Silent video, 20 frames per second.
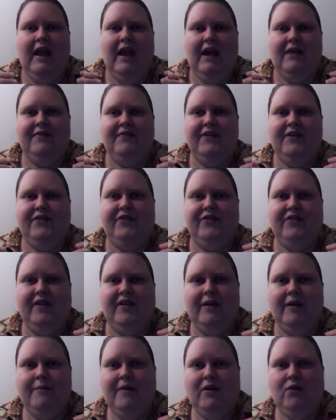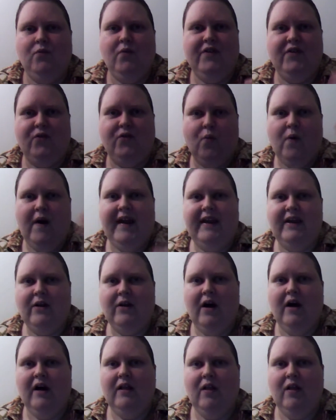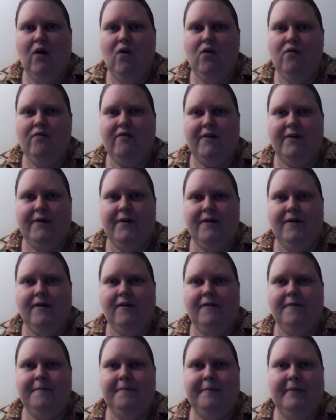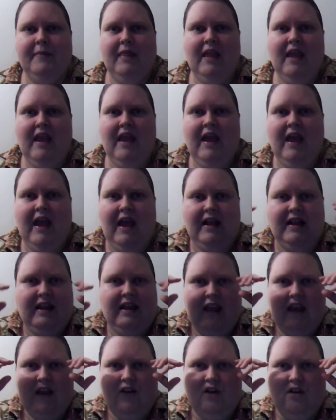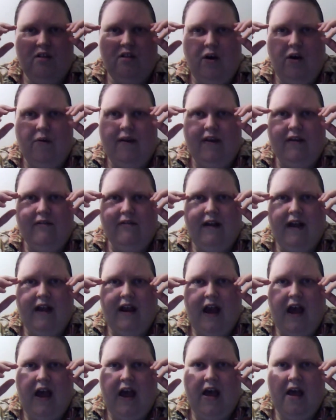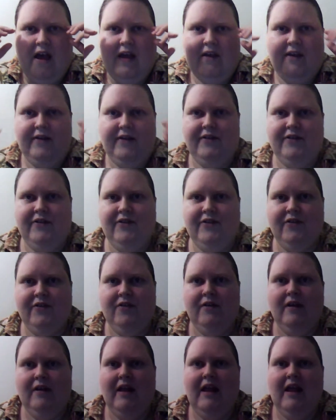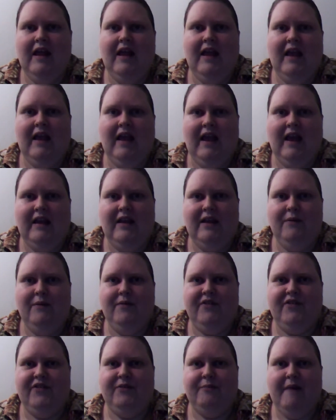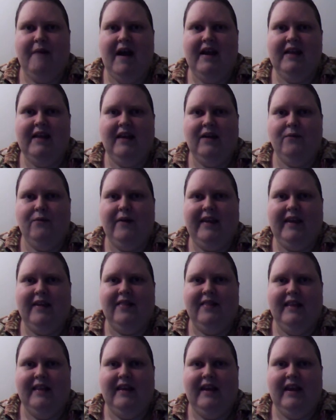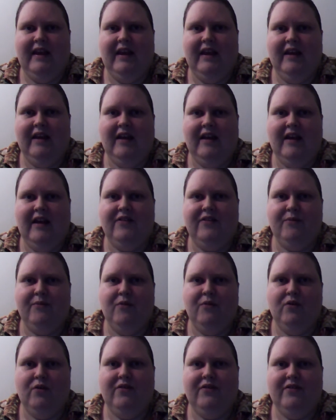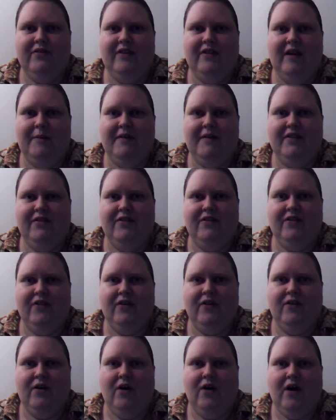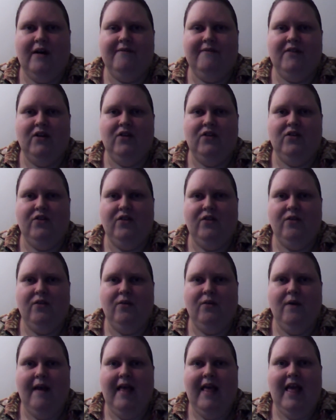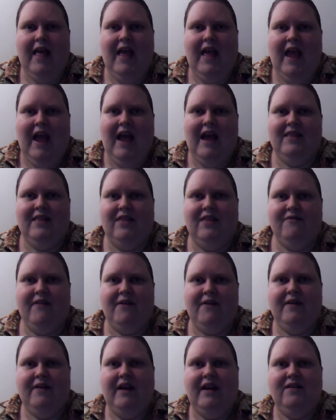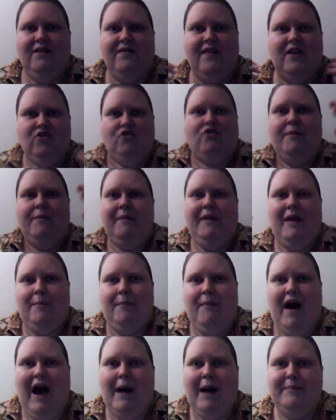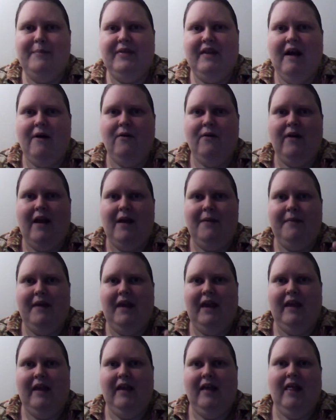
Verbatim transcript: And this demon was white all over, and he had glowing red eyes, and he was smiling wickedly, as most demons often do. And at the very end of the dream, he popped out at me